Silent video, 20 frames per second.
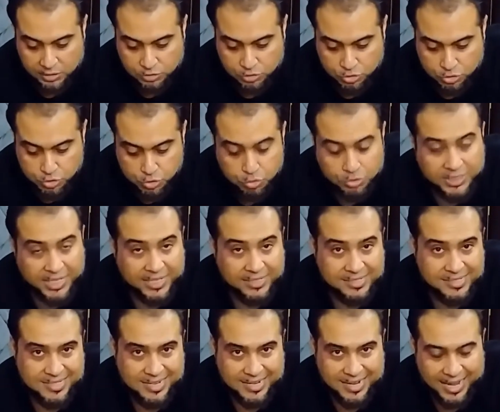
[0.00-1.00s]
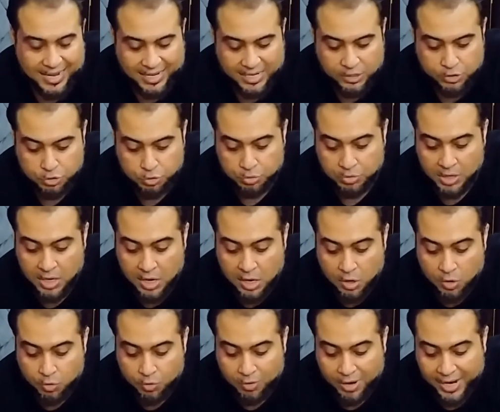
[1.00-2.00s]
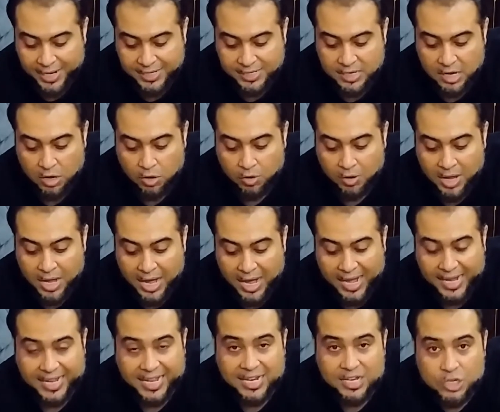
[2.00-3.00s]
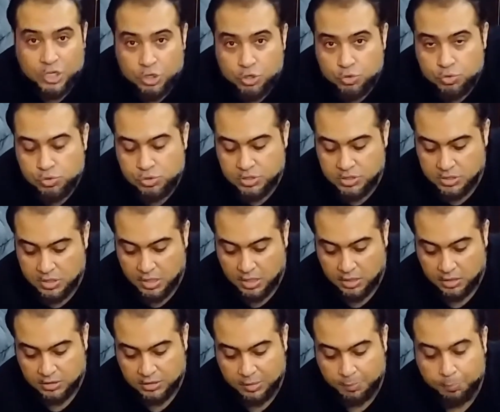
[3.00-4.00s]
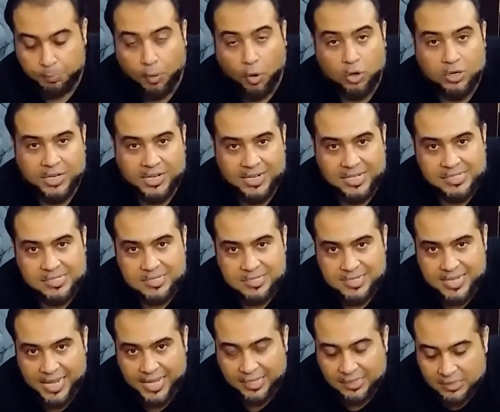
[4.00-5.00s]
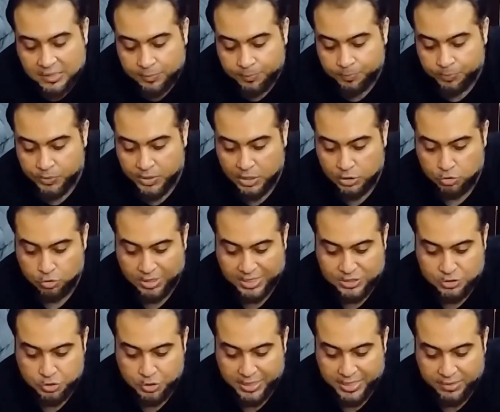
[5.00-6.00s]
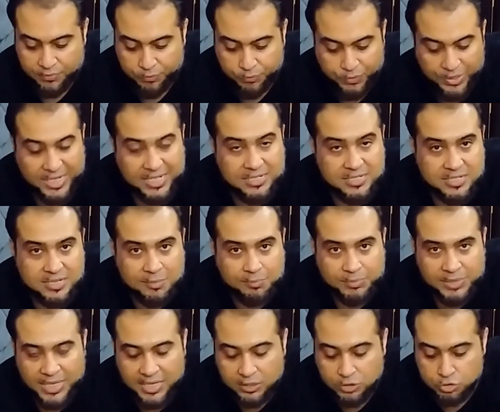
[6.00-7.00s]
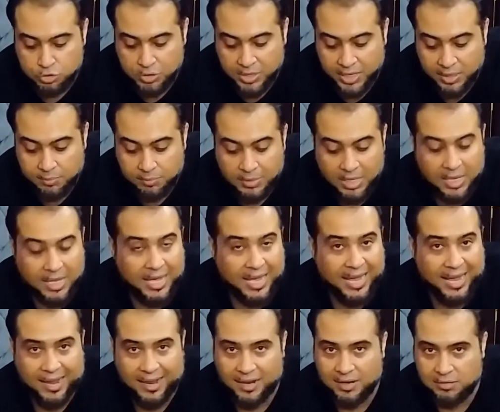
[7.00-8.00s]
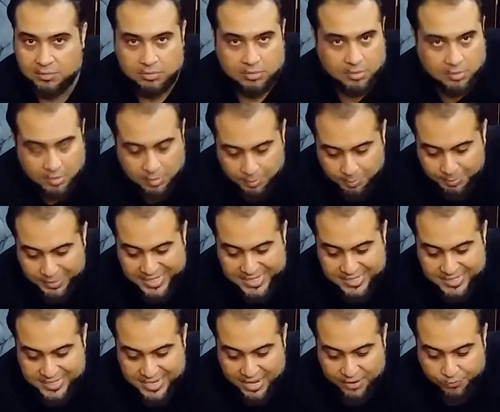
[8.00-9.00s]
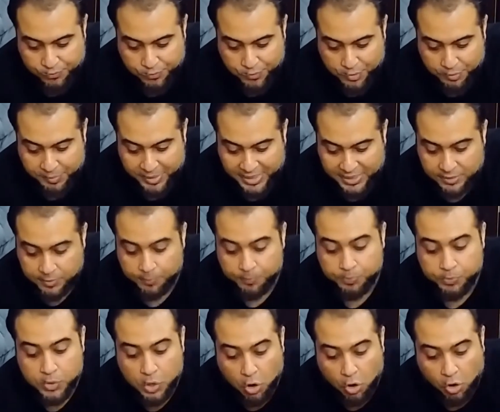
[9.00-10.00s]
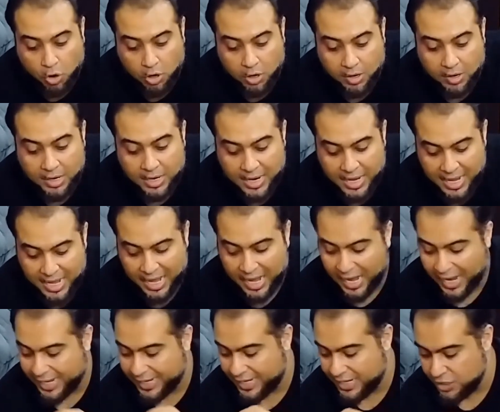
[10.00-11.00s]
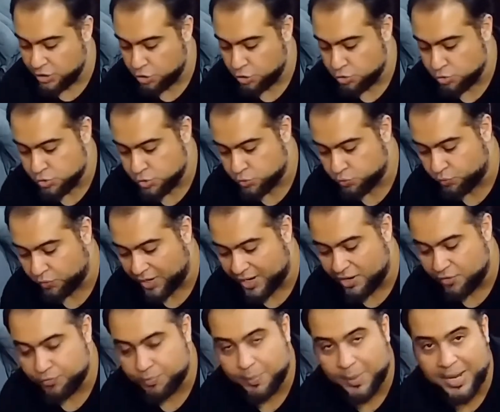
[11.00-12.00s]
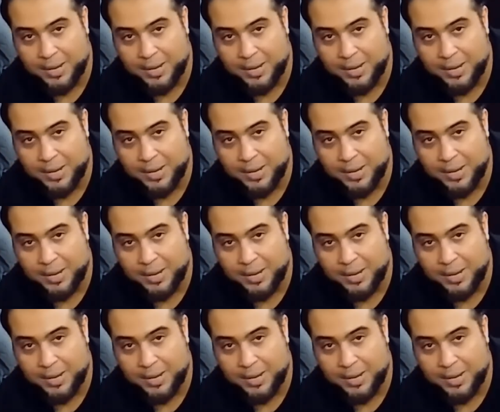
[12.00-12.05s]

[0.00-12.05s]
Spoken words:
two things that I can do. Right now I can use the botanist skill to actually feed something to him and be safe from it, or I can use one of my